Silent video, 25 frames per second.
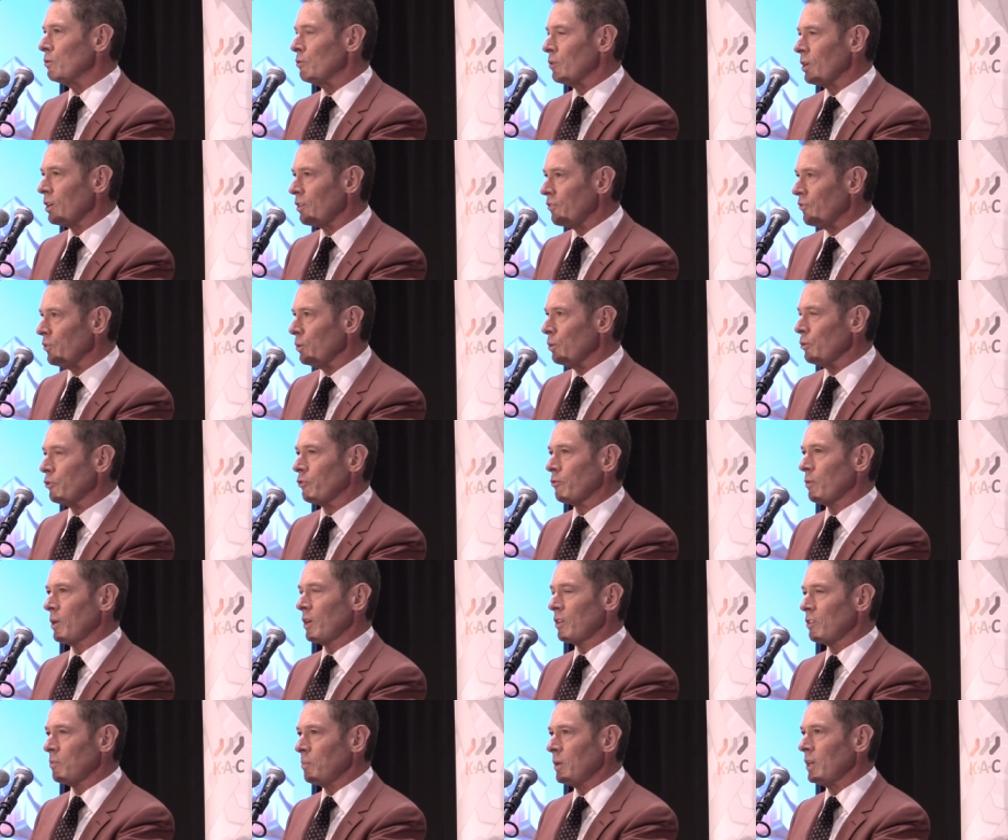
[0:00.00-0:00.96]
drink full
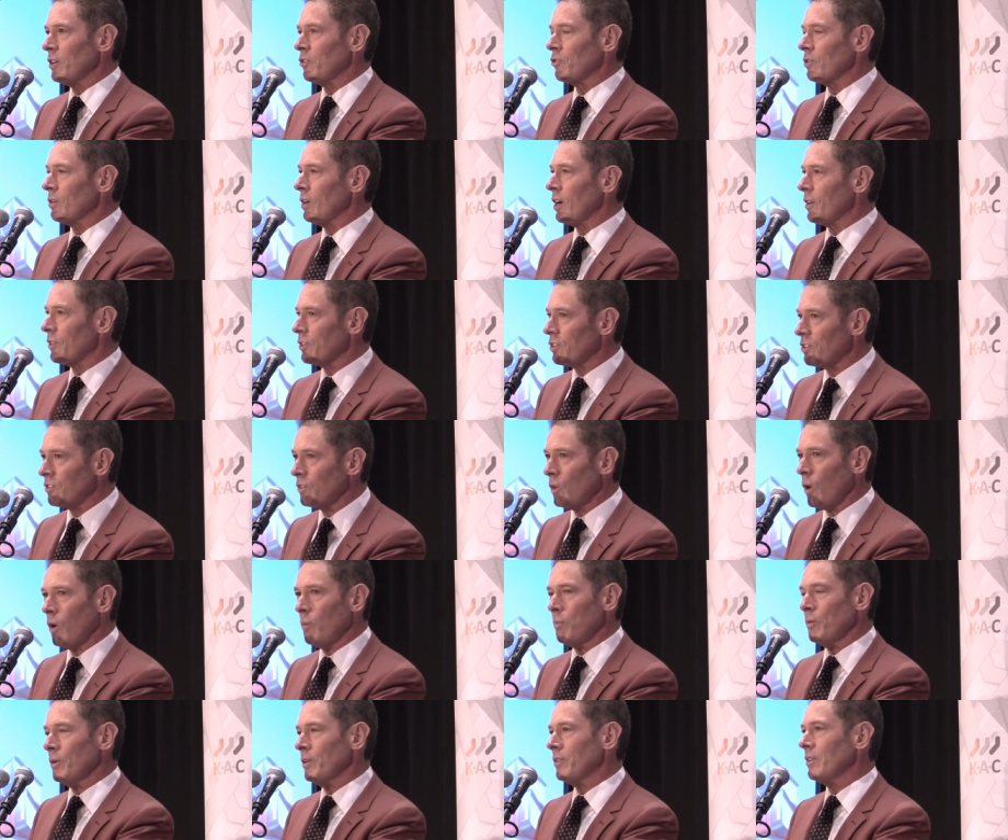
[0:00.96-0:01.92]
strength beer should either
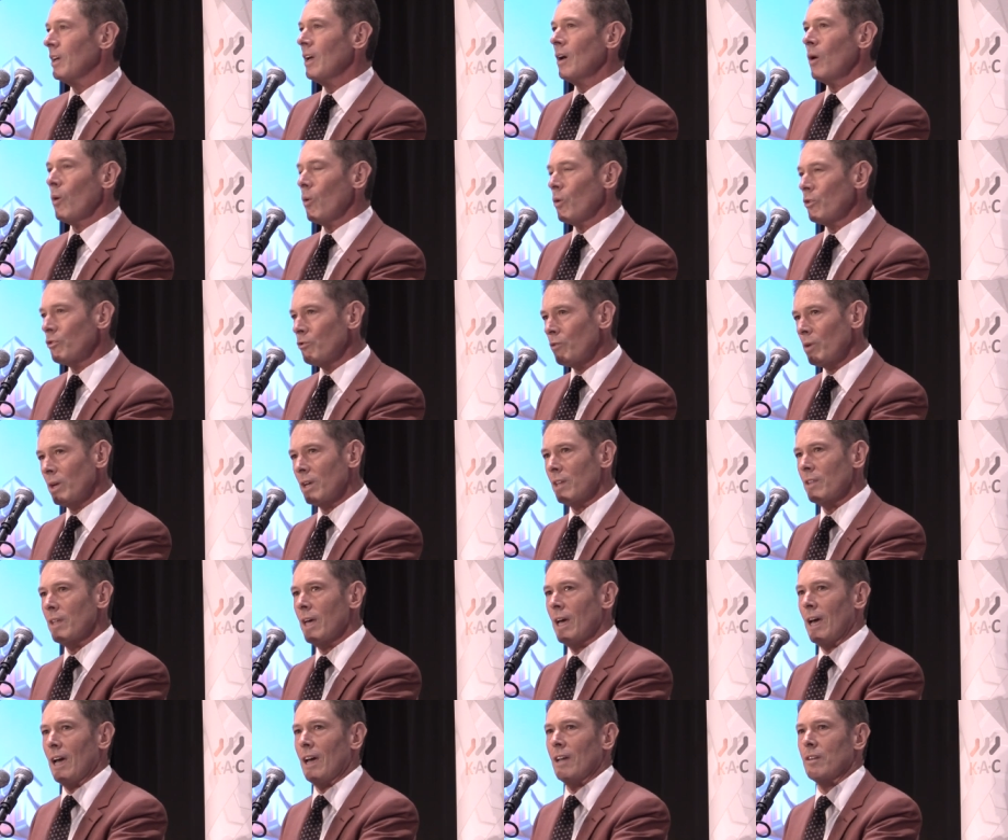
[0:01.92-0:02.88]
stop it or drink
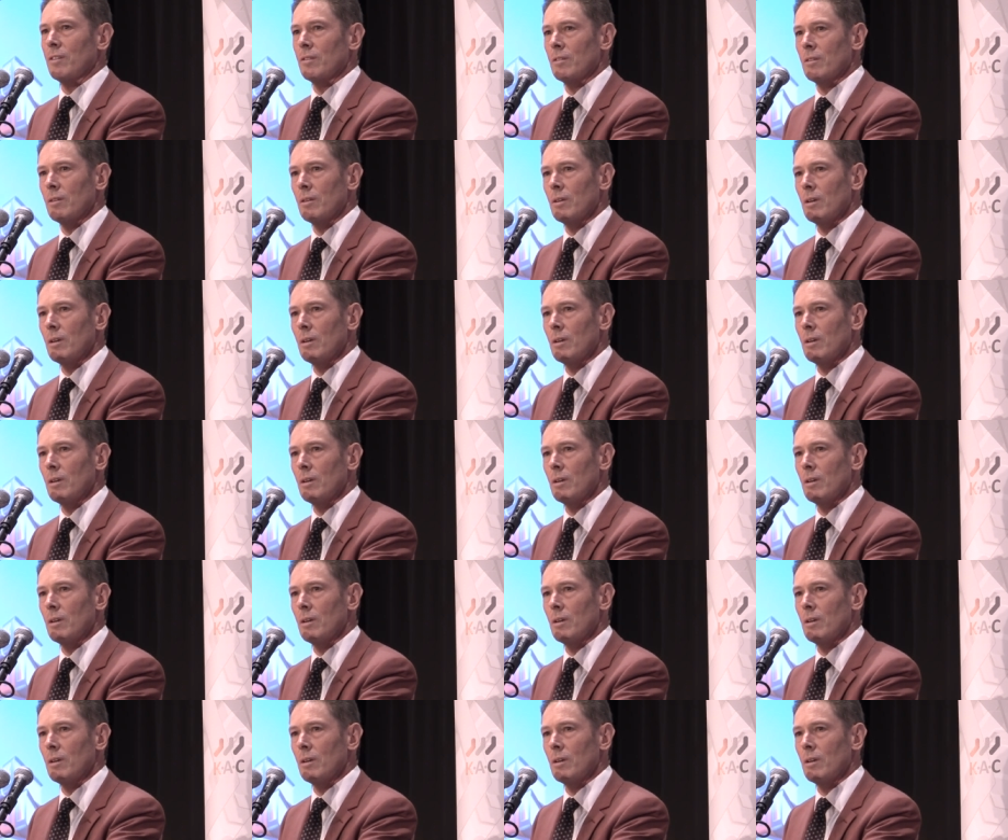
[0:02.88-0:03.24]
that.